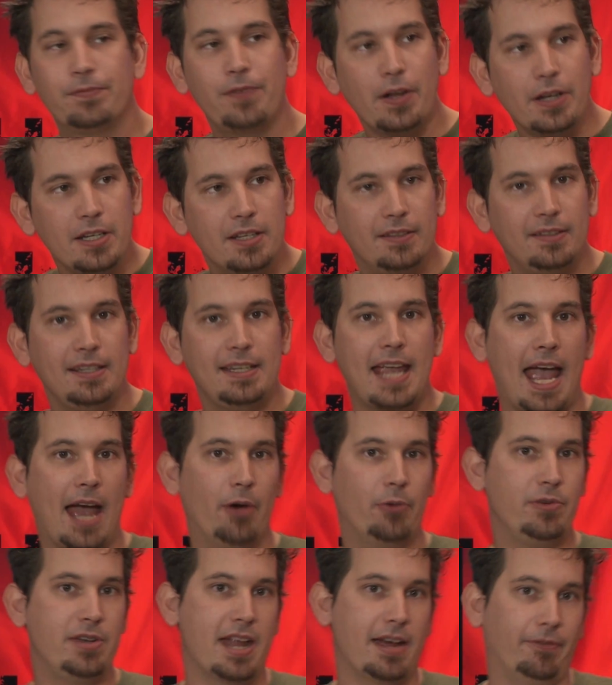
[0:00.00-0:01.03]
fun to see
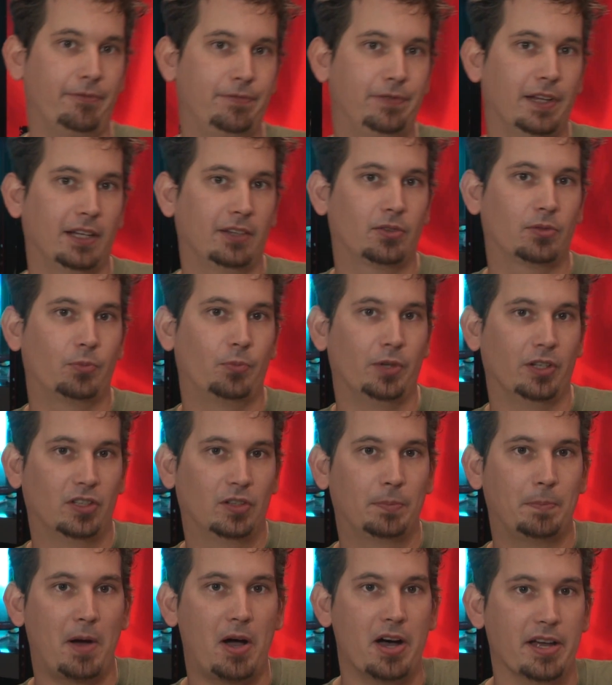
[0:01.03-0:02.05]
how Netflix
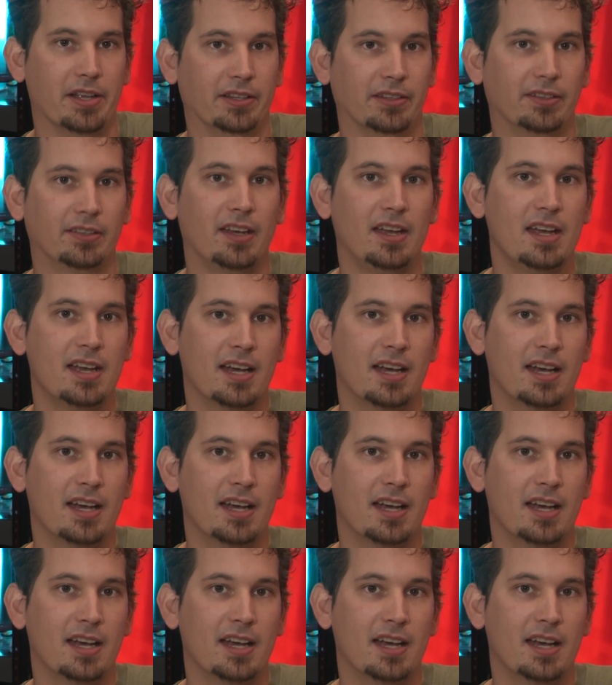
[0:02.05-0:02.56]
responds.